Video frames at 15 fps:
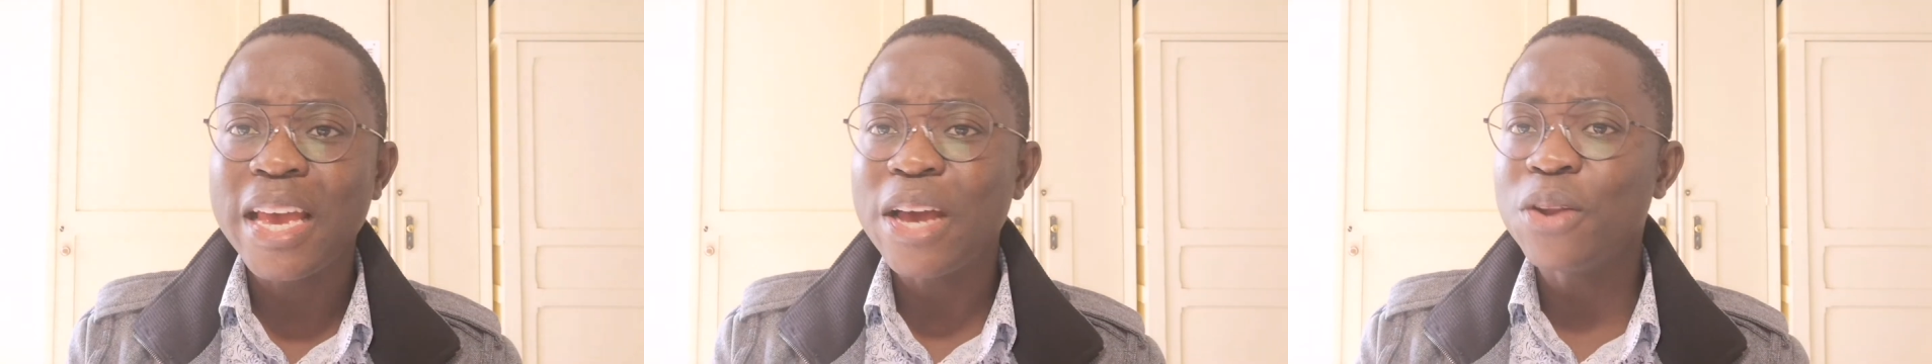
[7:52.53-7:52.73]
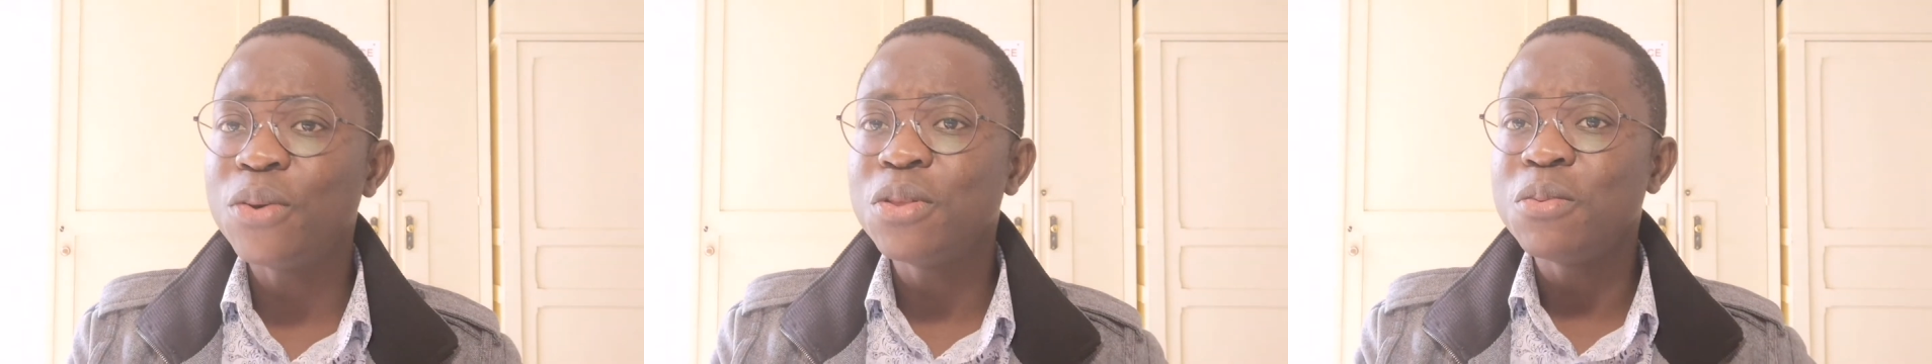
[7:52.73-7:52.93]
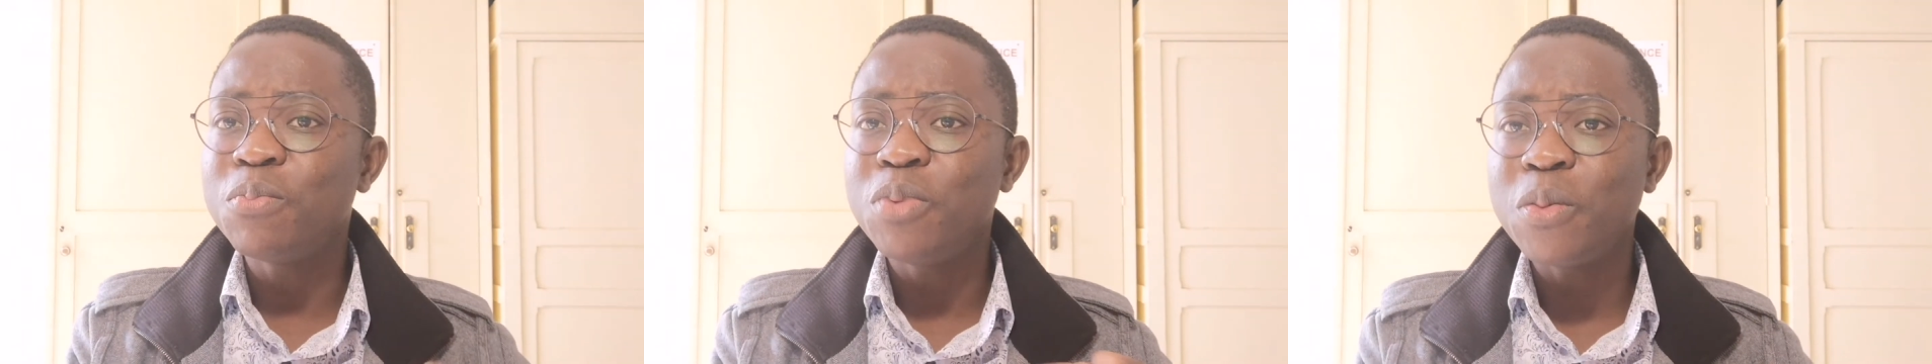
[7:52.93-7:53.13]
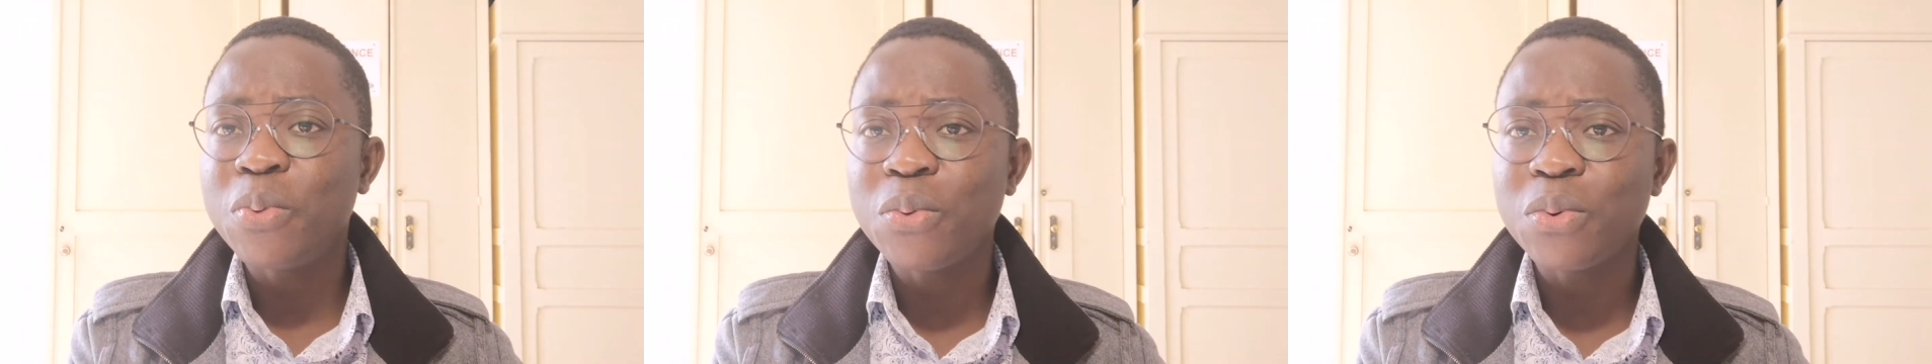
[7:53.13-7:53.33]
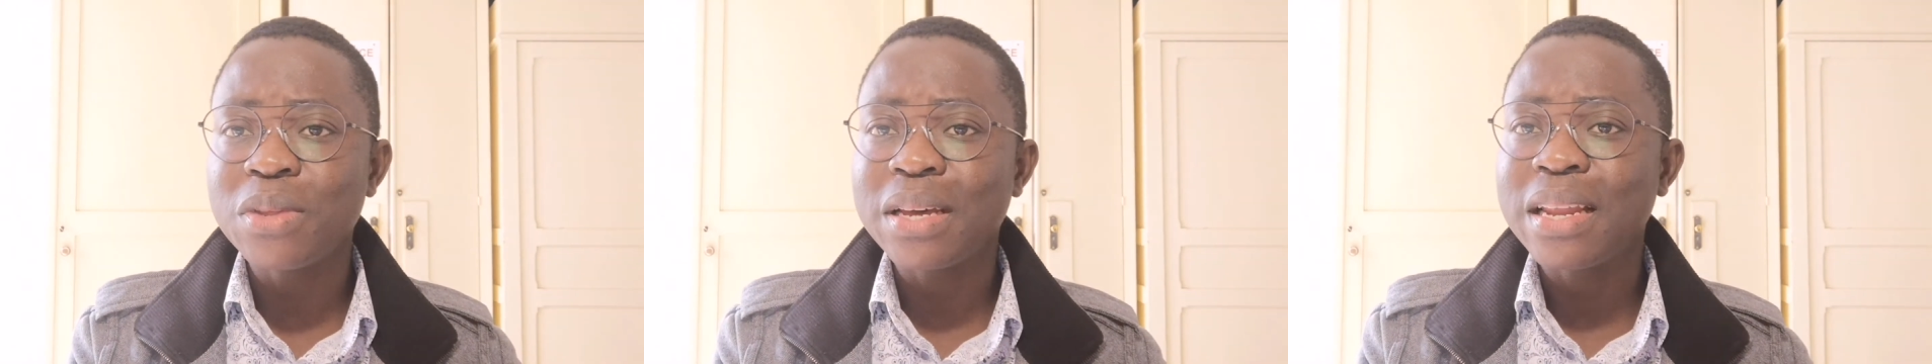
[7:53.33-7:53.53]
And all the
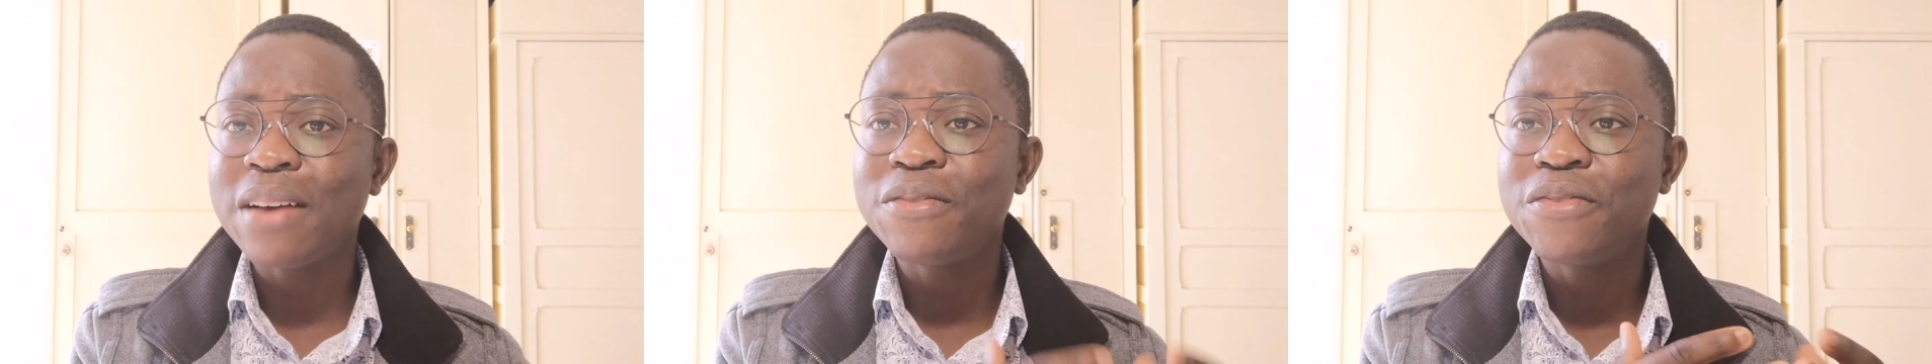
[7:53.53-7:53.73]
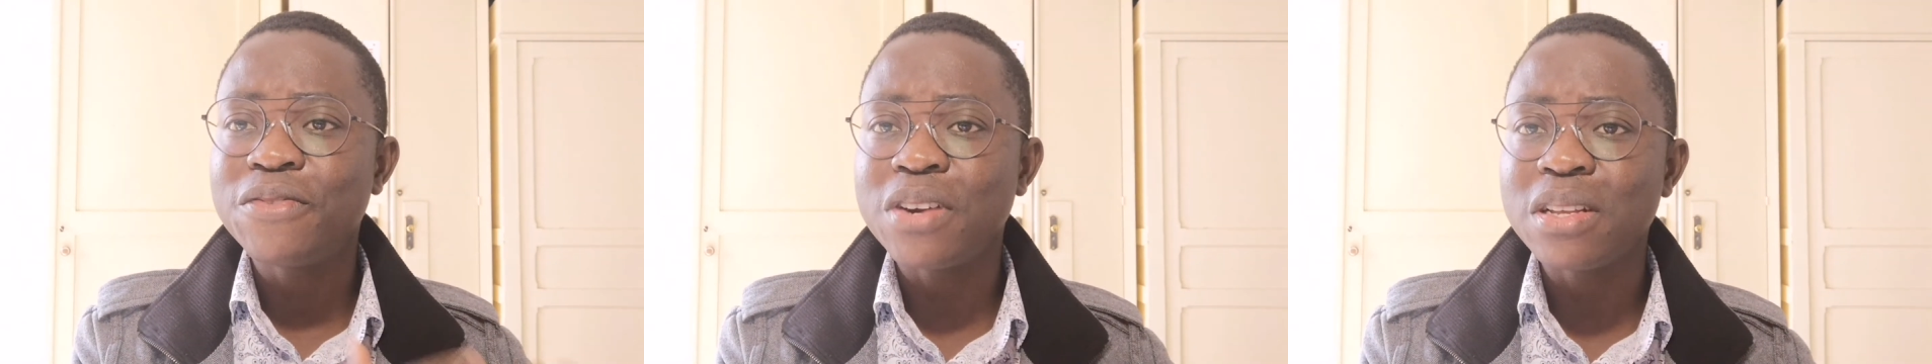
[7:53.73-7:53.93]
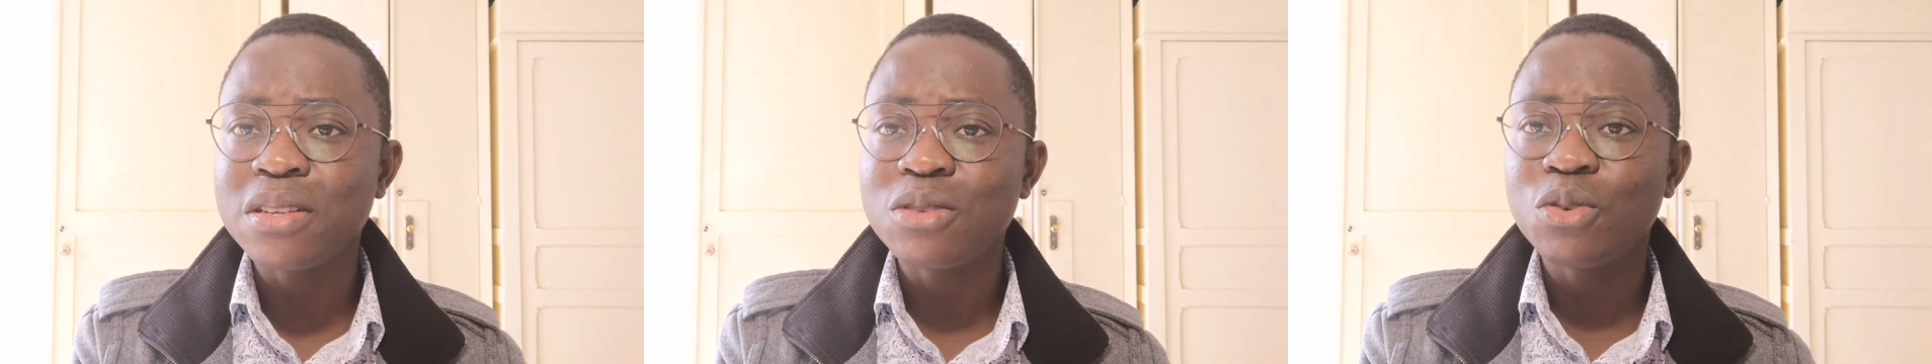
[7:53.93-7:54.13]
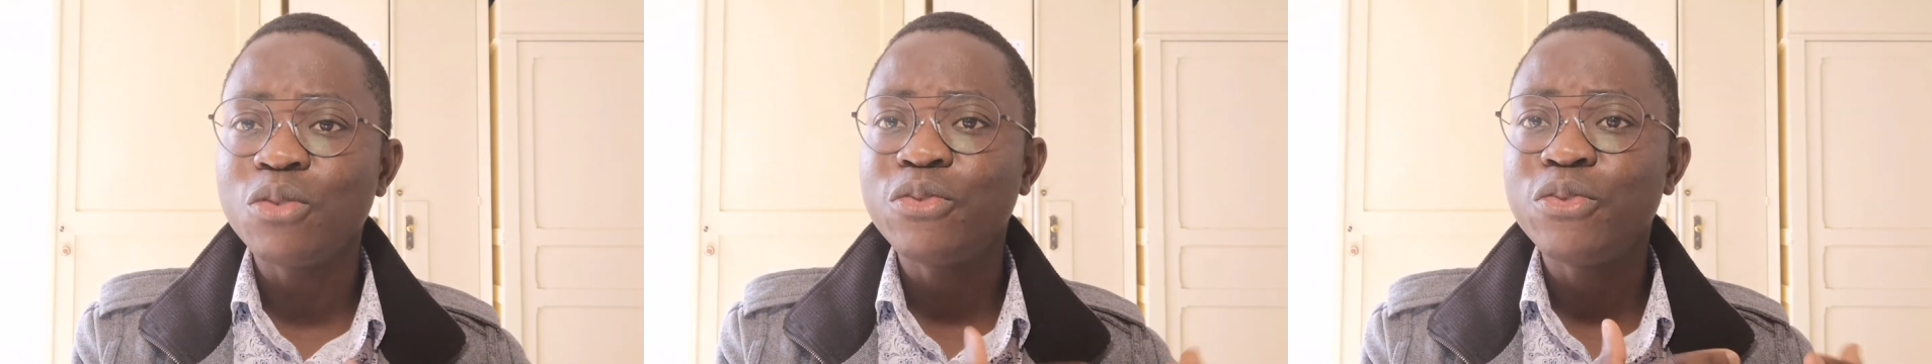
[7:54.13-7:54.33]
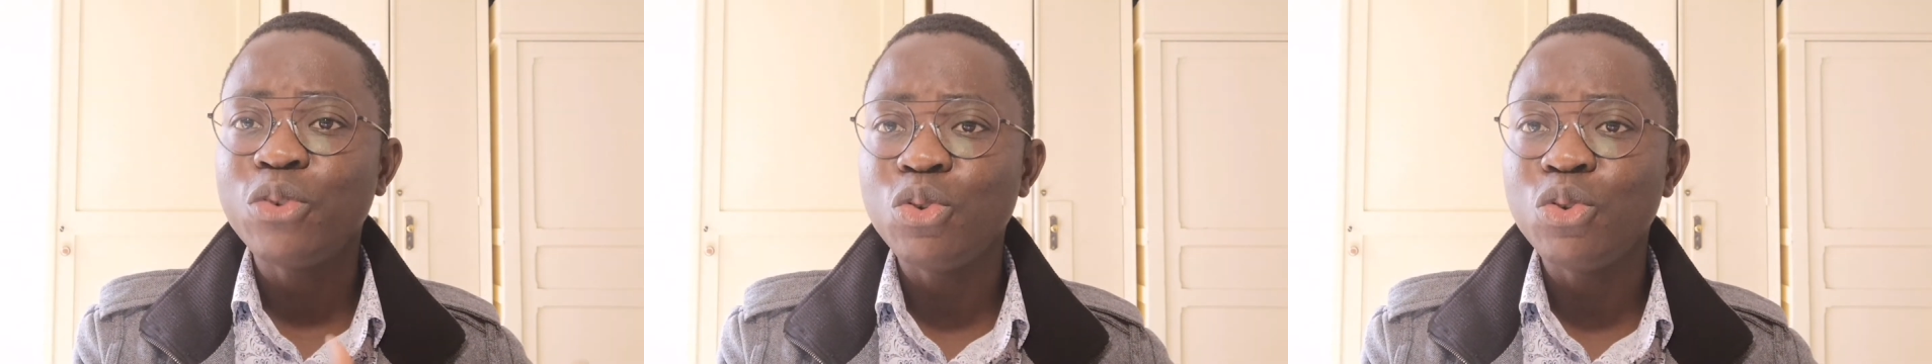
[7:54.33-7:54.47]
people that are friends or